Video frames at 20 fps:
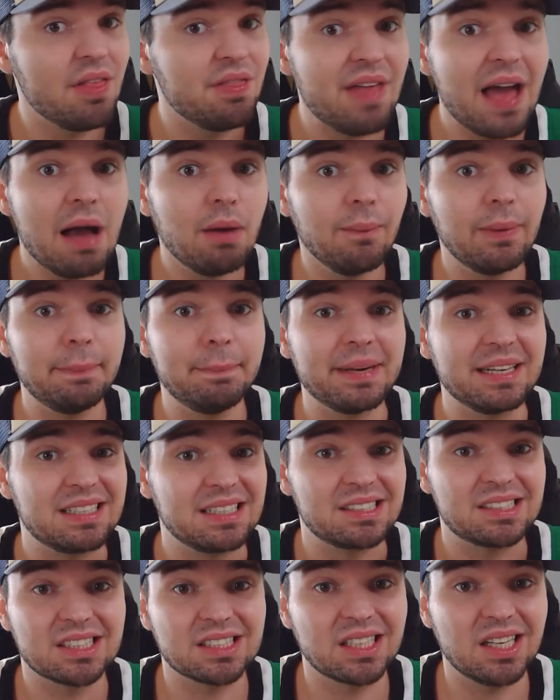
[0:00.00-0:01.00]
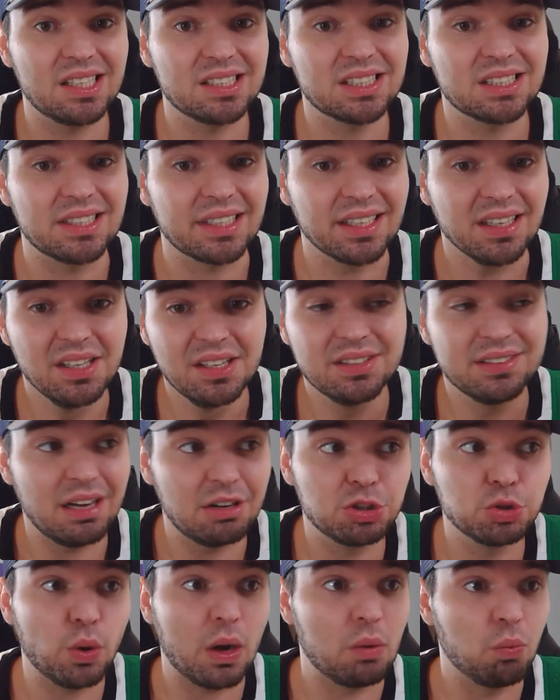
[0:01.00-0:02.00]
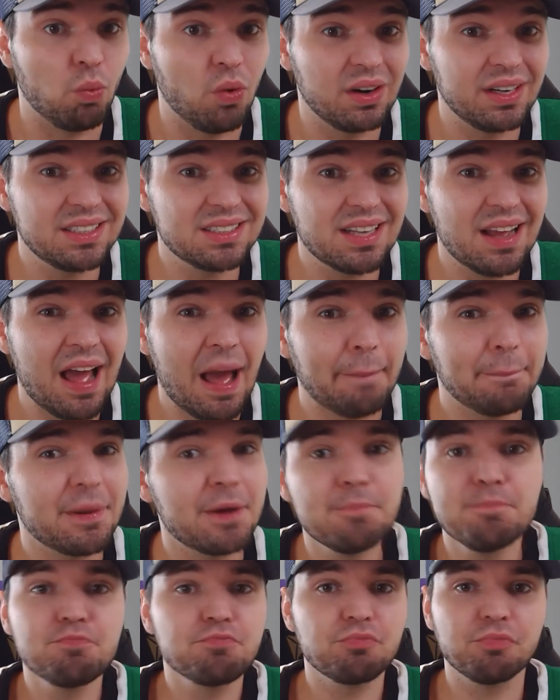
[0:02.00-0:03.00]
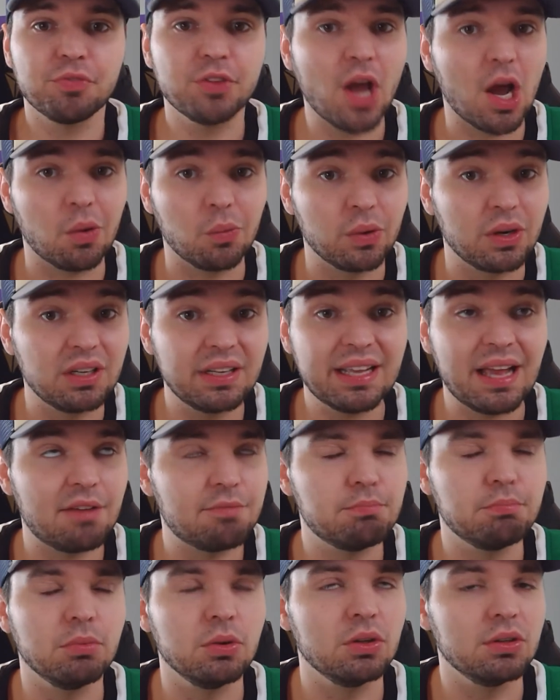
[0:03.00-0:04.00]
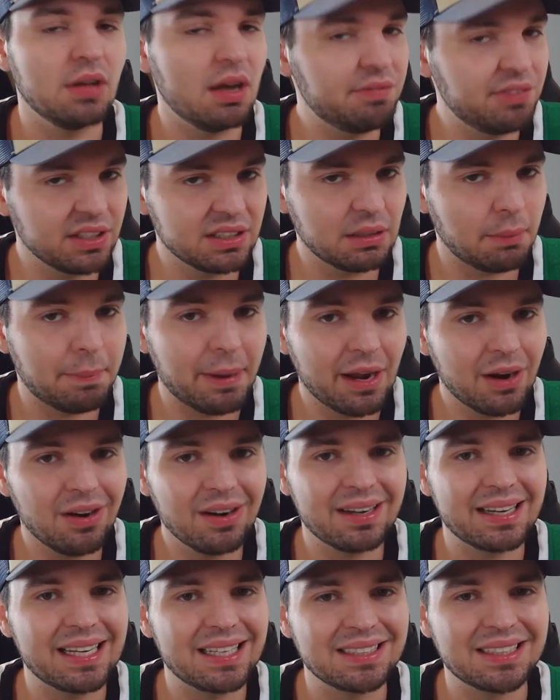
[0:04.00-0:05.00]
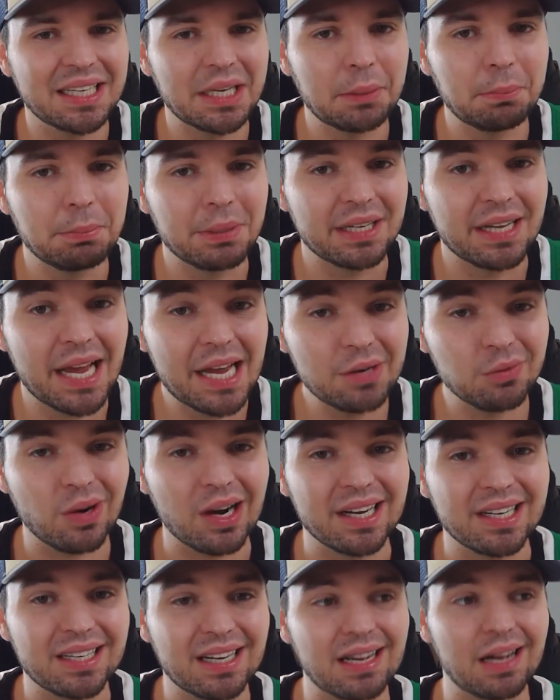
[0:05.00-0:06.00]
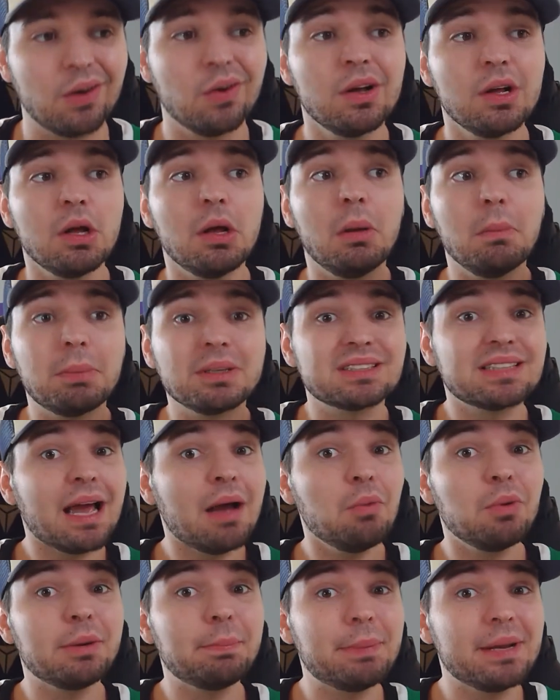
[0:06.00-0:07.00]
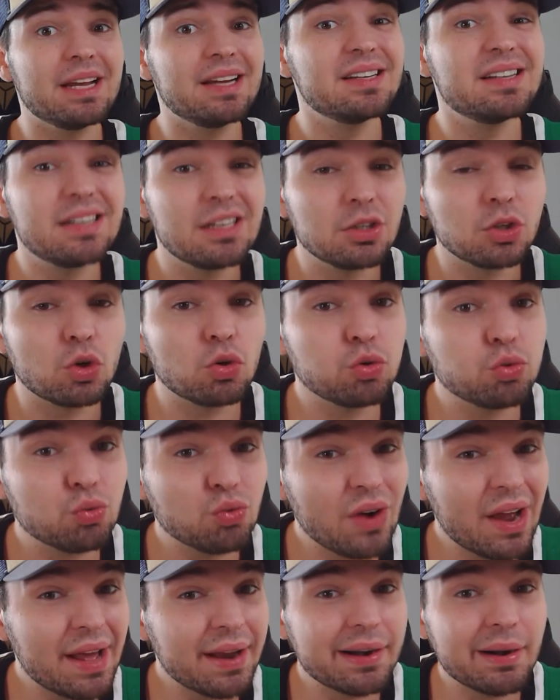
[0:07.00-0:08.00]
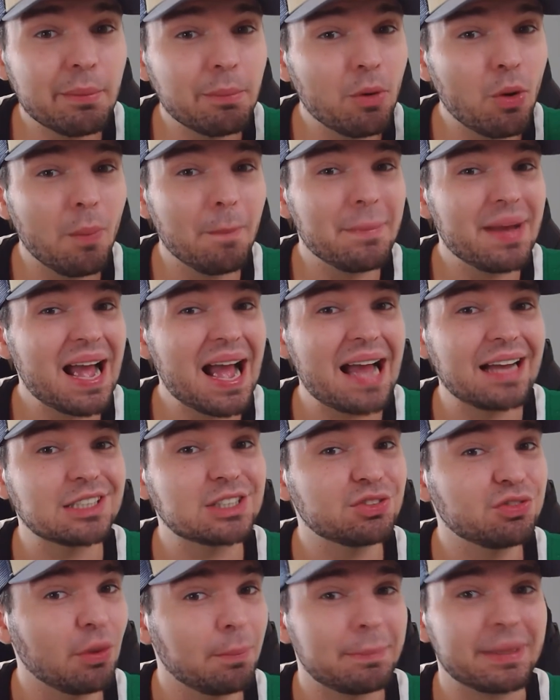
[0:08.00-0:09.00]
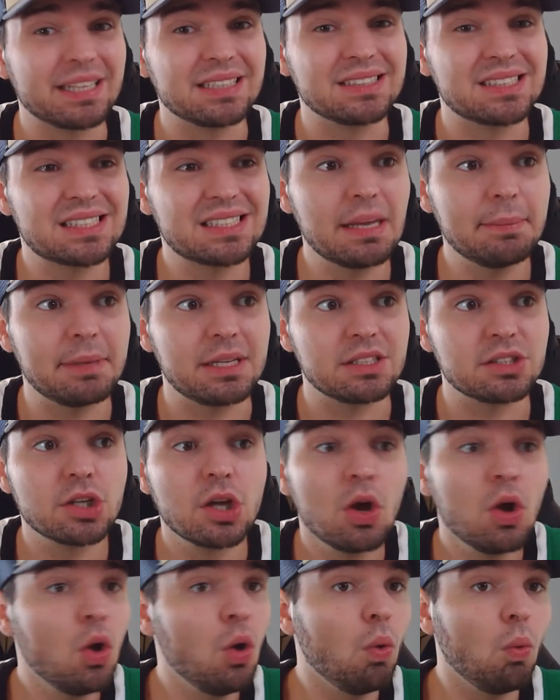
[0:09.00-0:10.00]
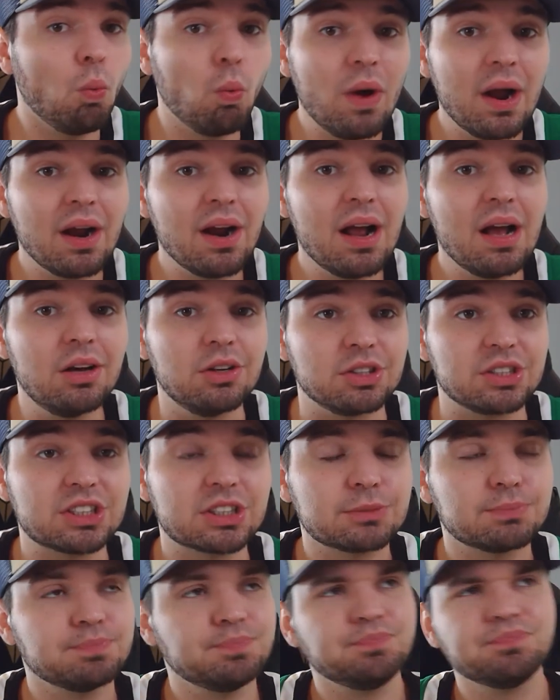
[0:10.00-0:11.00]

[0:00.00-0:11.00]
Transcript: That would be disgusting. Now, do I want it to happen? Not really. I'm loving the parity in the NBA right now, but that would be an incredible match for Ben Simmons. Where else?